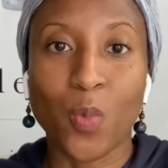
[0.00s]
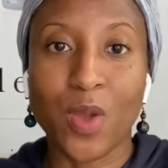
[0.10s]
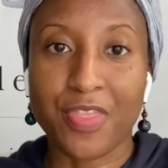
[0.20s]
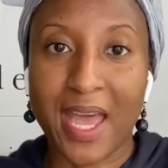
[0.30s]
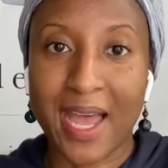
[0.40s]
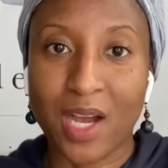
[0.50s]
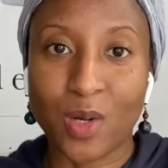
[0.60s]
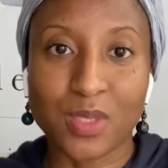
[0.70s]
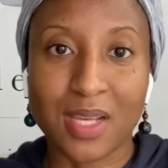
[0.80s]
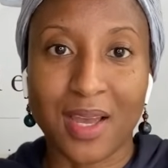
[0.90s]

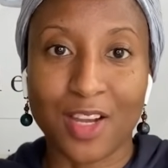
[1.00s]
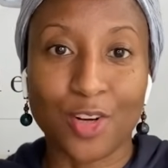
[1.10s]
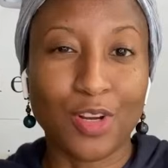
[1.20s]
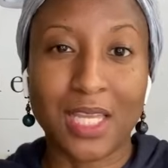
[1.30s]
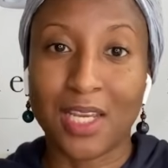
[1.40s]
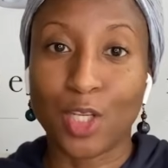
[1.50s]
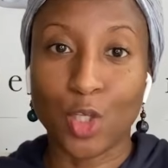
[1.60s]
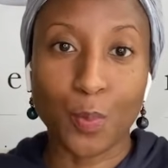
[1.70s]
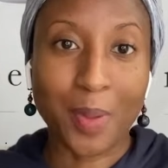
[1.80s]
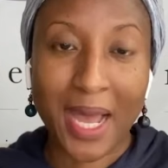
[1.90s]
without creating a
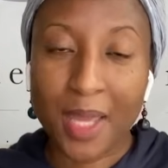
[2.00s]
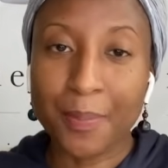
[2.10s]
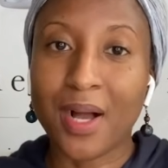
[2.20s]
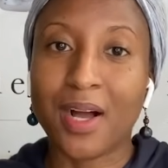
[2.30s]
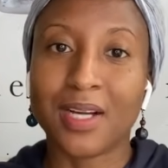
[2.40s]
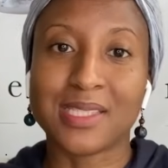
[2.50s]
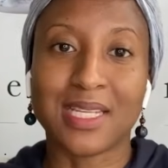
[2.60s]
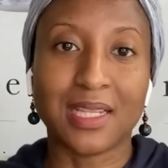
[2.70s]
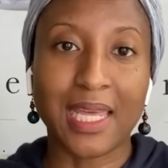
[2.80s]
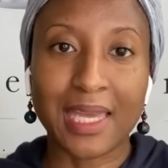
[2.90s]
new buy box
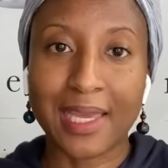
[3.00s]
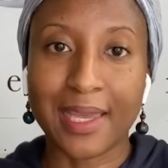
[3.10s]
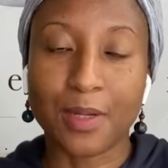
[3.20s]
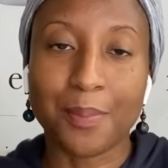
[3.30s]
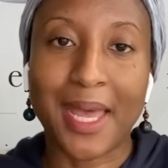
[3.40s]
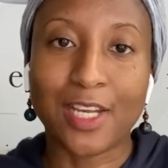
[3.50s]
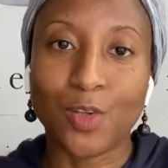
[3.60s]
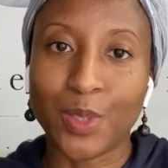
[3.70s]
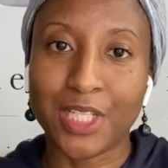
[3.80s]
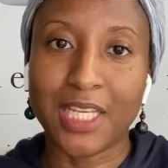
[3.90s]
and linking it
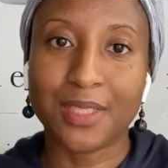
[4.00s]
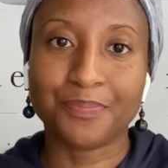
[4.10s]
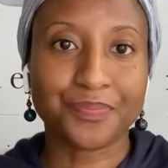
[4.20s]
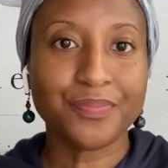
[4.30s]
manually.